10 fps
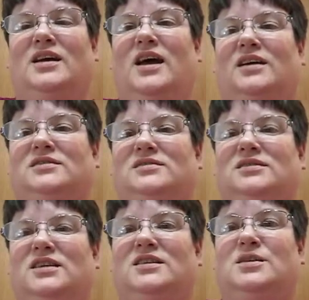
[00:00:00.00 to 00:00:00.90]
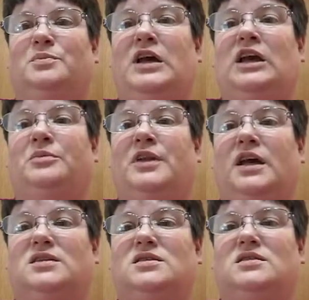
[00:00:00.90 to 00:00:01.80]
yeah, it's a big
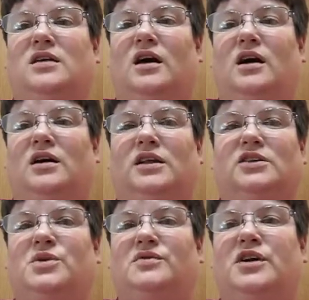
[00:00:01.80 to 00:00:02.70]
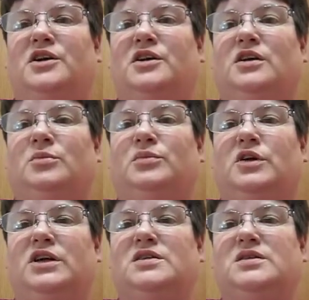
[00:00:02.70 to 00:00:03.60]
place, uh, like 1,200
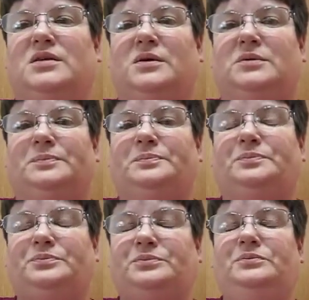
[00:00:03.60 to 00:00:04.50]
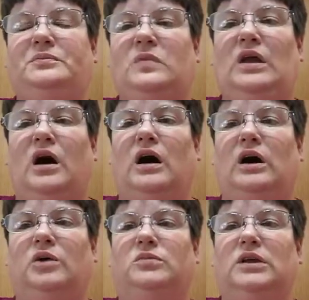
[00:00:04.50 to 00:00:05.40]
employees, so
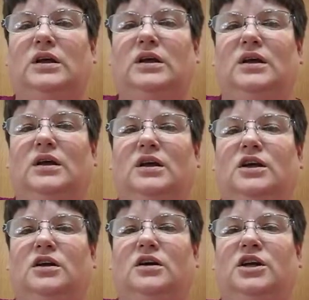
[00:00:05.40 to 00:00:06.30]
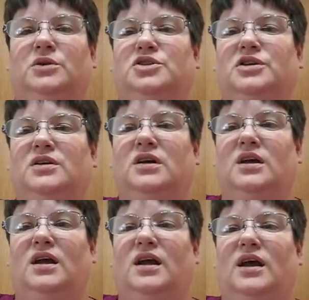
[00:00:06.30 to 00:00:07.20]
um, huge.
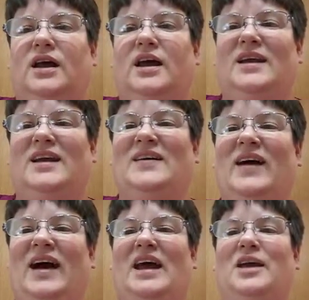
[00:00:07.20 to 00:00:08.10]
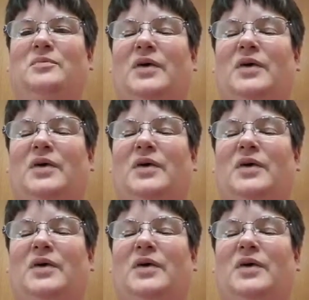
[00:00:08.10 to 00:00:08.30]
Anywho,